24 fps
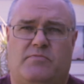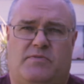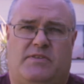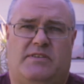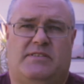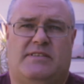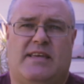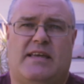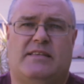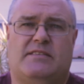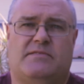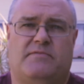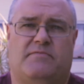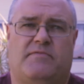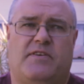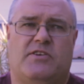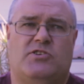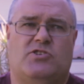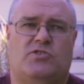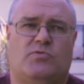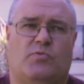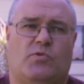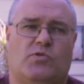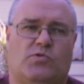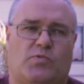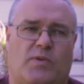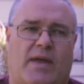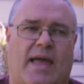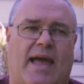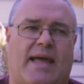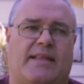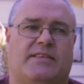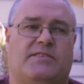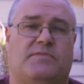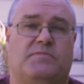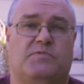We just had some vegetables, we
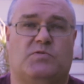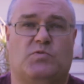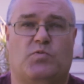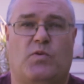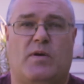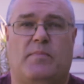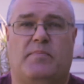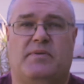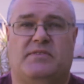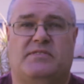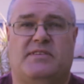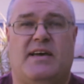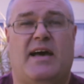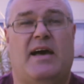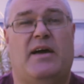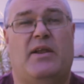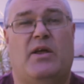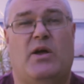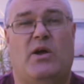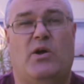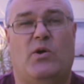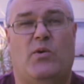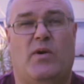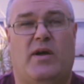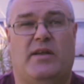had some sweet potato